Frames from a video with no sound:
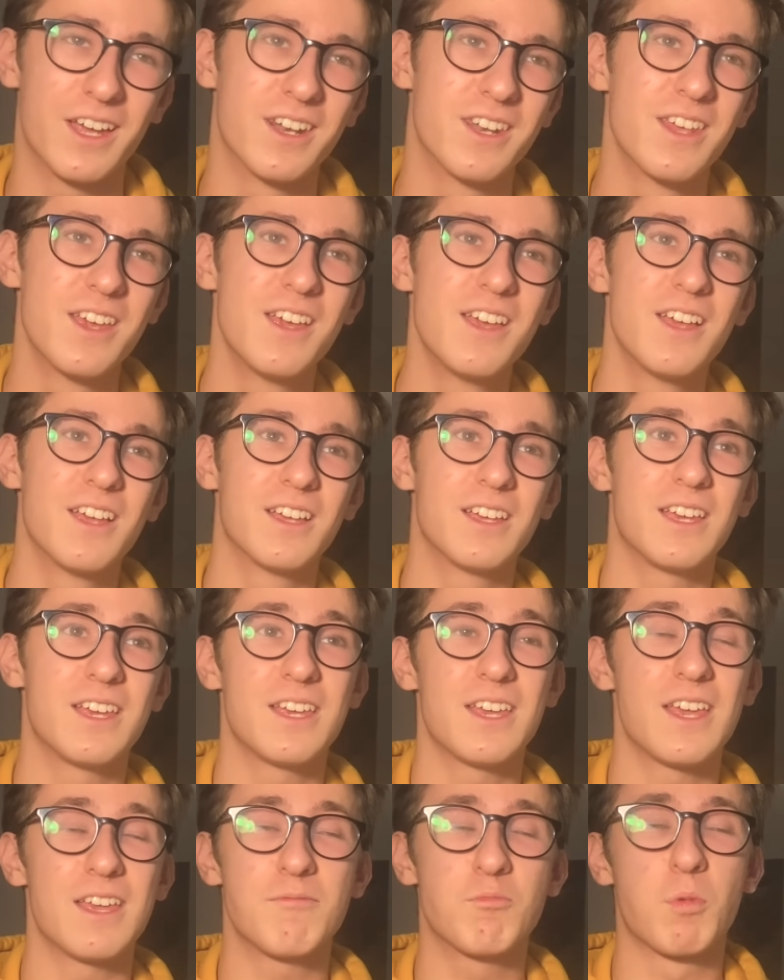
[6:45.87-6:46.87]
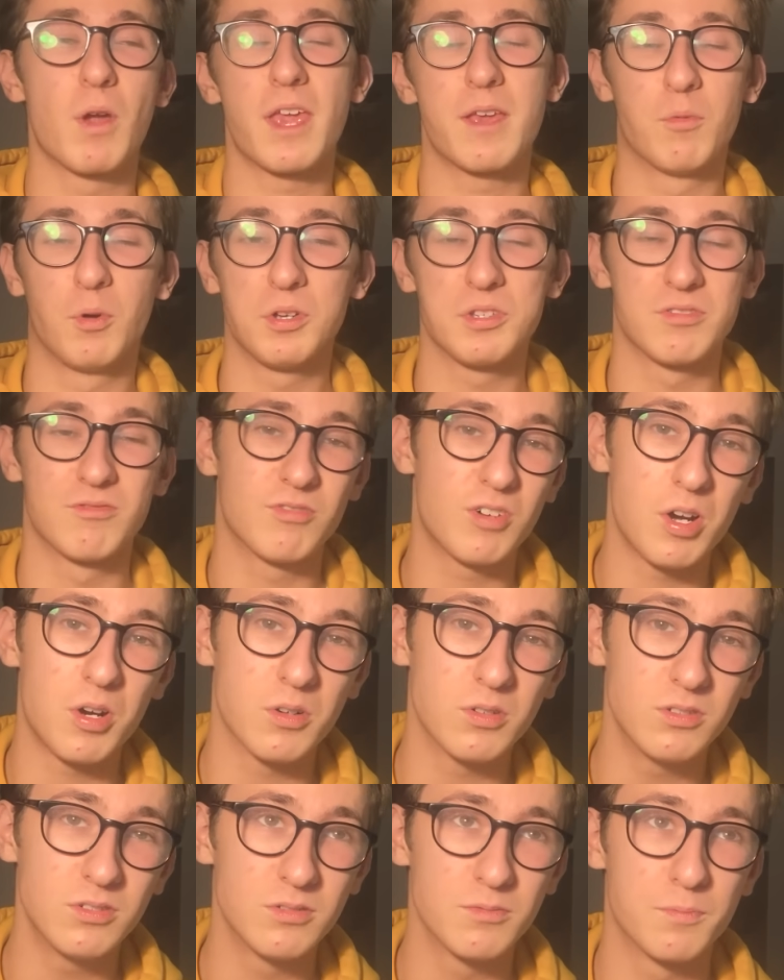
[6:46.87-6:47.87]
And he wasn't
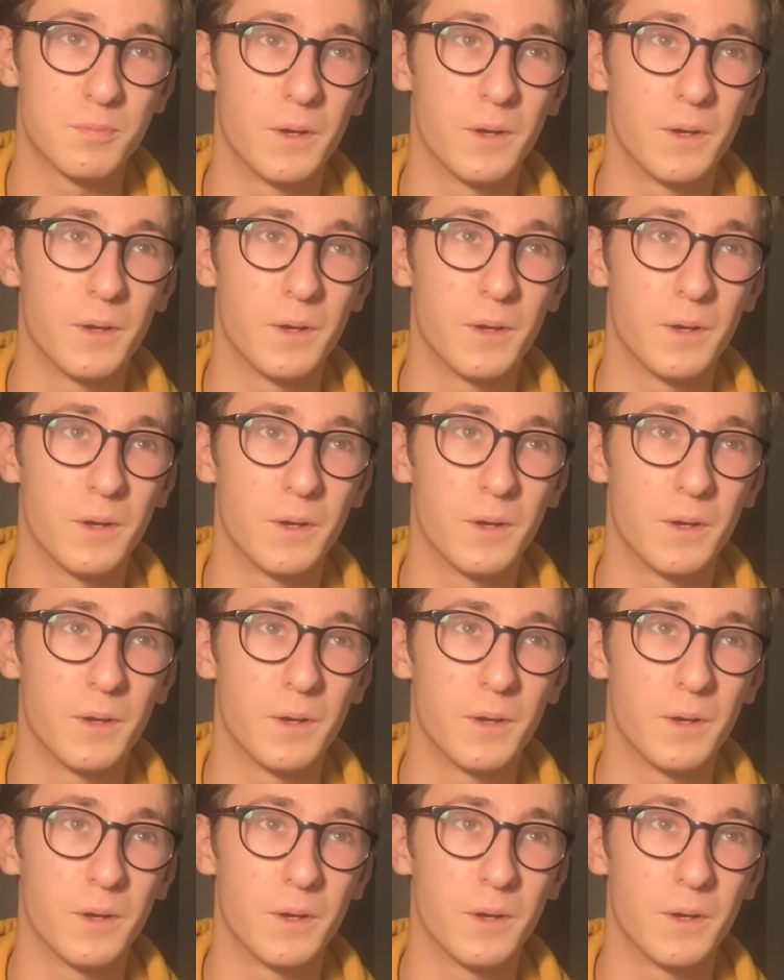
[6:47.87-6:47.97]
wrong,